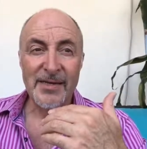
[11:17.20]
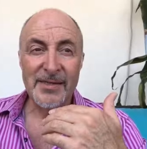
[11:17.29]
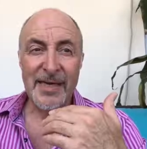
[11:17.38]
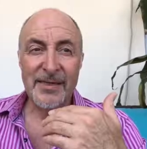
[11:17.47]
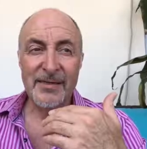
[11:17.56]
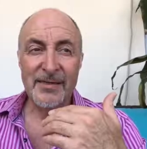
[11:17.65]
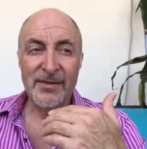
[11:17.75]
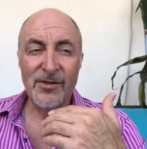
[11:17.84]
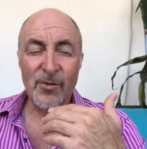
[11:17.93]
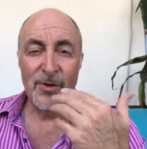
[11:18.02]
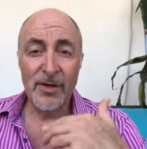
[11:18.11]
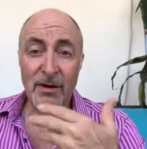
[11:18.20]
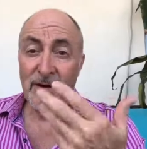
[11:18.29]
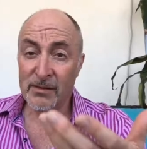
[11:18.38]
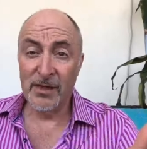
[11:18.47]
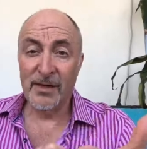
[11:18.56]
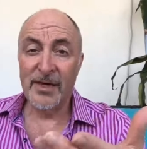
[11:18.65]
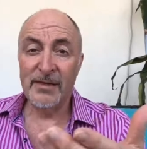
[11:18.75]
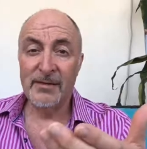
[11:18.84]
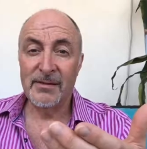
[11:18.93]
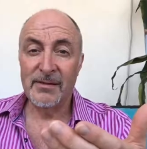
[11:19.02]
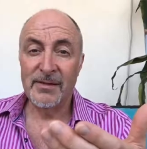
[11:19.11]
then you're putting your heart on the line.
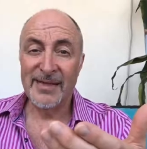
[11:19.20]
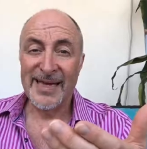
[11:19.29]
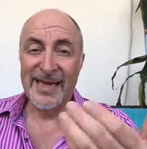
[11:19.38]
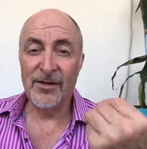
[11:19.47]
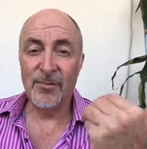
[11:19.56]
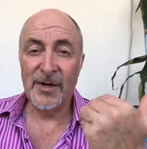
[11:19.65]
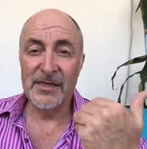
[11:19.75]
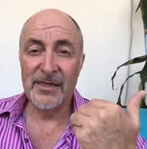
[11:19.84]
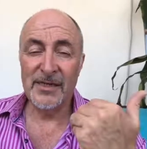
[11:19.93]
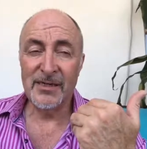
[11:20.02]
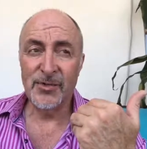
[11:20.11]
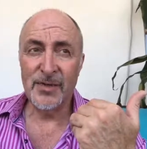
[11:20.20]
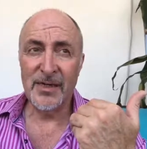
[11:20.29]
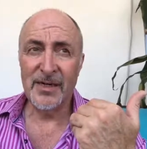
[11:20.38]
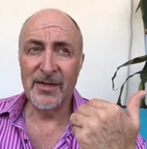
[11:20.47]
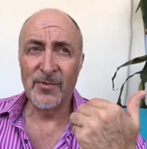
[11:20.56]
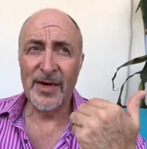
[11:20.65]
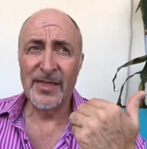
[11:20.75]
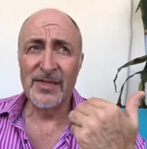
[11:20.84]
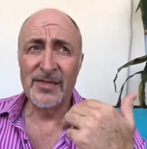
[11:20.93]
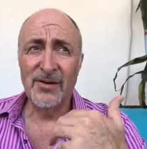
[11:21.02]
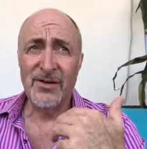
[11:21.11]
And you're basically doing it in a way that
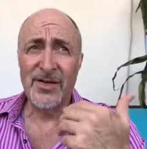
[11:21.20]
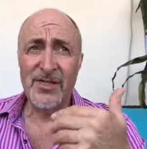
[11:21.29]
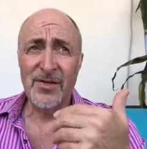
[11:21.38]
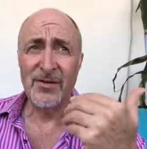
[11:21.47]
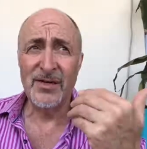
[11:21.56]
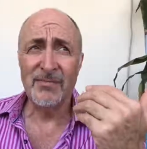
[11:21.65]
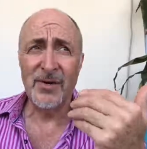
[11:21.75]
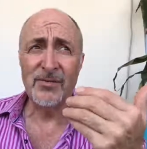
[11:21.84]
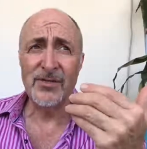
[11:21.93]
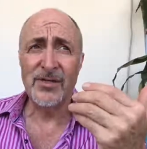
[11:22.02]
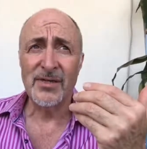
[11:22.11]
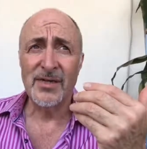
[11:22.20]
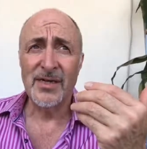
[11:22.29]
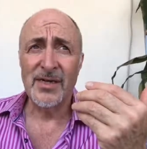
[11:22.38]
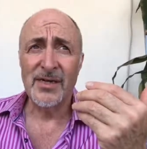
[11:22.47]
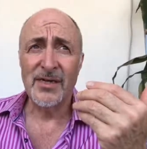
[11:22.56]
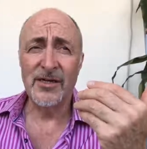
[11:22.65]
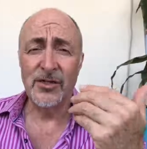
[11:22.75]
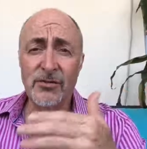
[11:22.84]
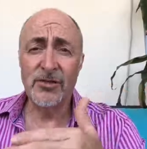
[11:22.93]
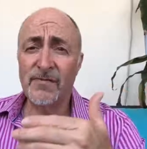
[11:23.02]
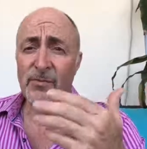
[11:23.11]
is not necessarily most
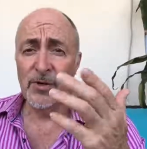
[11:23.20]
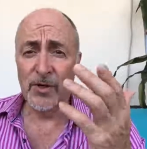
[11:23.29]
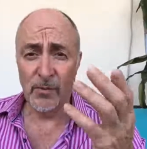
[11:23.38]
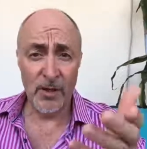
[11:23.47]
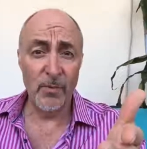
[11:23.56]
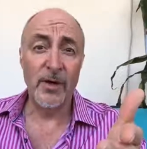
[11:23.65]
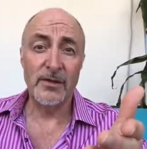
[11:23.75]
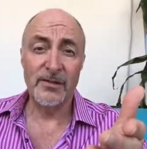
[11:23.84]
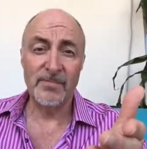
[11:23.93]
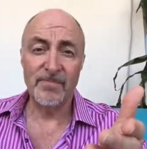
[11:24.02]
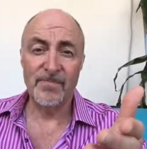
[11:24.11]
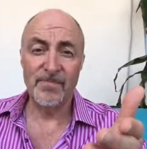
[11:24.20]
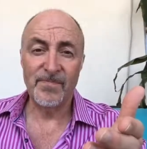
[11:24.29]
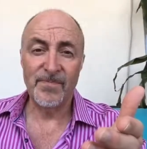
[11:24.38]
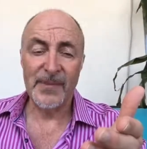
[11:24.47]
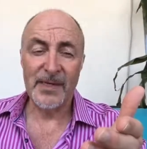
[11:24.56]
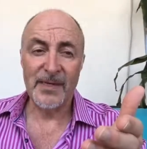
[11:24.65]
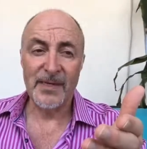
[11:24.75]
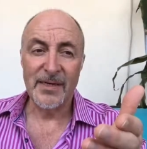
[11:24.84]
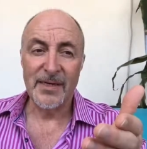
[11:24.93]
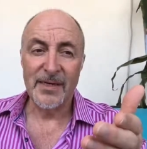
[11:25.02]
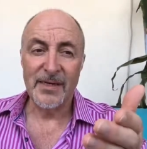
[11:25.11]
conducive to what you really want.
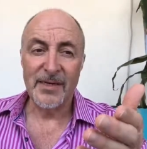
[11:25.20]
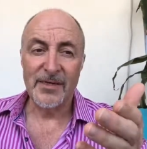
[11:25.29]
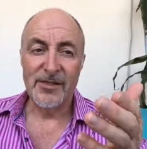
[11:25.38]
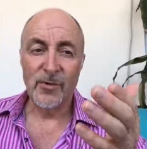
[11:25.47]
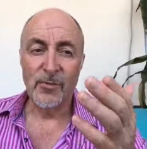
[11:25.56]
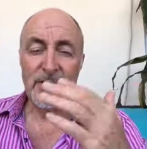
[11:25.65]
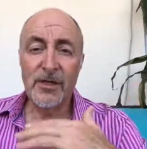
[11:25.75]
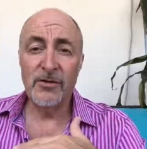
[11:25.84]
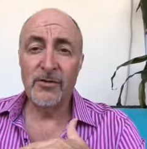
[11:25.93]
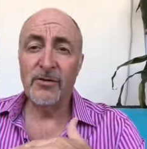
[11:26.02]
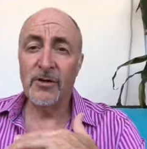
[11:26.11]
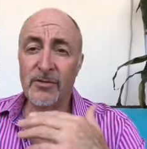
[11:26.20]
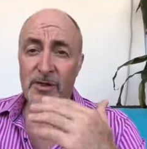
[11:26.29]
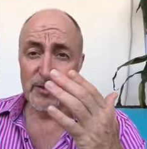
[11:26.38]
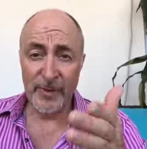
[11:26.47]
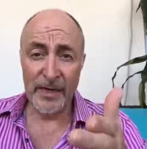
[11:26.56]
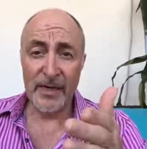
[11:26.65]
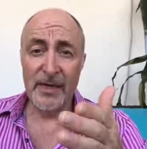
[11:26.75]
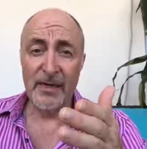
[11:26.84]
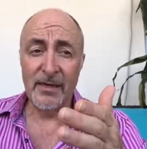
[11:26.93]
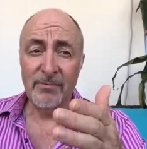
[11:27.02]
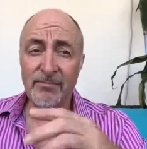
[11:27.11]
So whether you do go on these speed
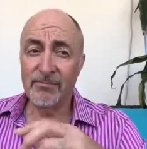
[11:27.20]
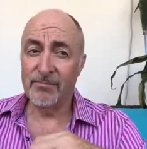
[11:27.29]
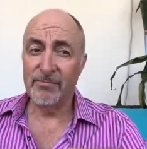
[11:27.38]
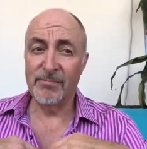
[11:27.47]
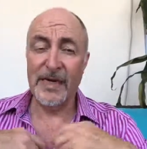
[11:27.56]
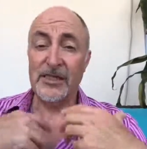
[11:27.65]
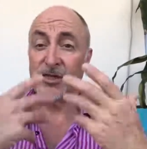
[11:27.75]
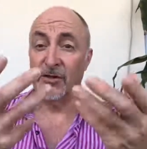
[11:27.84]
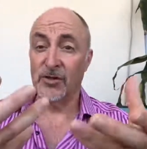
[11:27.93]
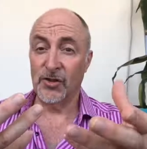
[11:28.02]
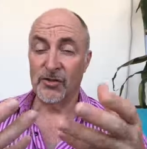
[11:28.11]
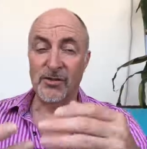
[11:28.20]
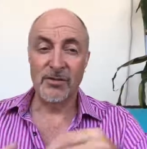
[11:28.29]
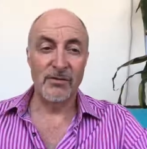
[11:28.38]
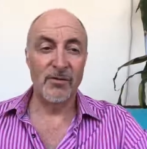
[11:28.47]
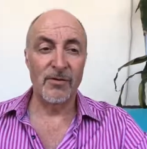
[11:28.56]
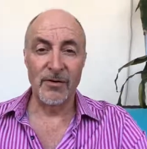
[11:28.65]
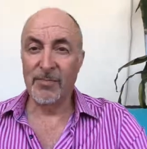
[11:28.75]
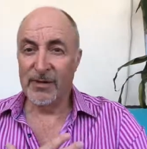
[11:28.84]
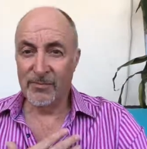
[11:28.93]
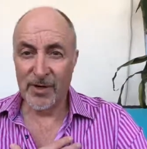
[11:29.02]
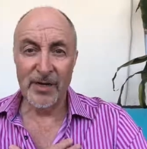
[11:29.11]
dating excursions, or in my,
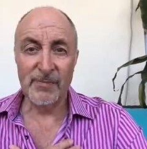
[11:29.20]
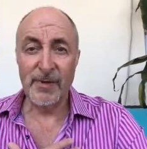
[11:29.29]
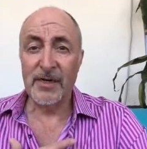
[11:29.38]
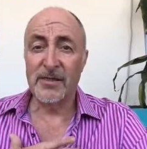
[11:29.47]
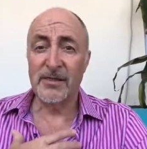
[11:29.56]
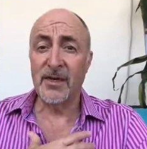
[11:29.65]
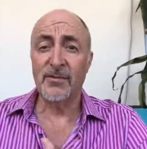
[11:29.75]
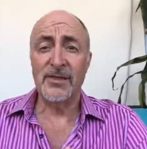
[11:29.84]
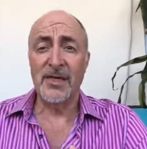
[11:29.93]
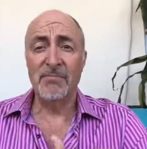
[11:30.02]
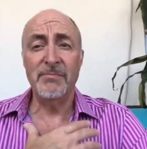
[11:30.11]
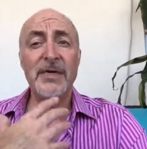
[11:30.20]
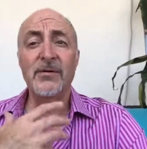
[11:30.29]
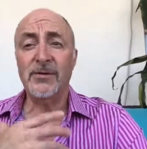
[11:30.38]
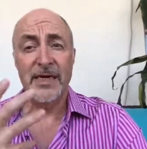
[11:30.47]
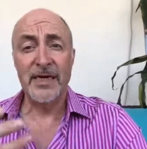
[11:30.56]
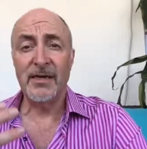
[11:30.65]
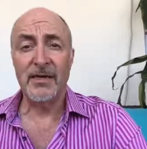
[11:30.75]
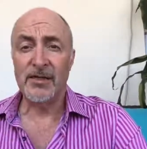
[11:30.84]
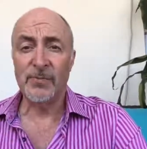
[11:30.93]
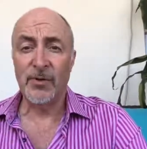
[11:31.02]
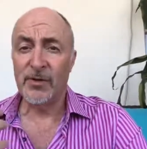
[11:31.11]
what I explained last night was a mingle dating
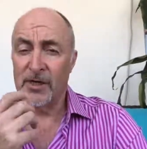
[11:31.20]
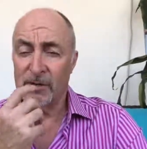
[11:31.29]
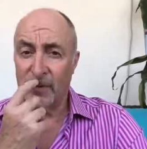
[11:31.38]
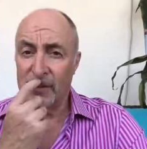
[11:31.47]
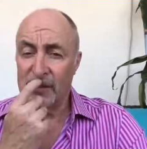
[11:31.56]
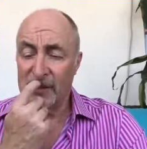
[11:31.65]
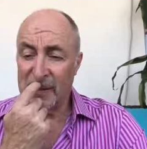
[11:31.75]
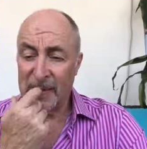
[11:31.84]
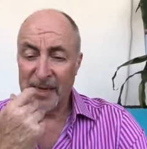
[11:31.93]
explore, exploration,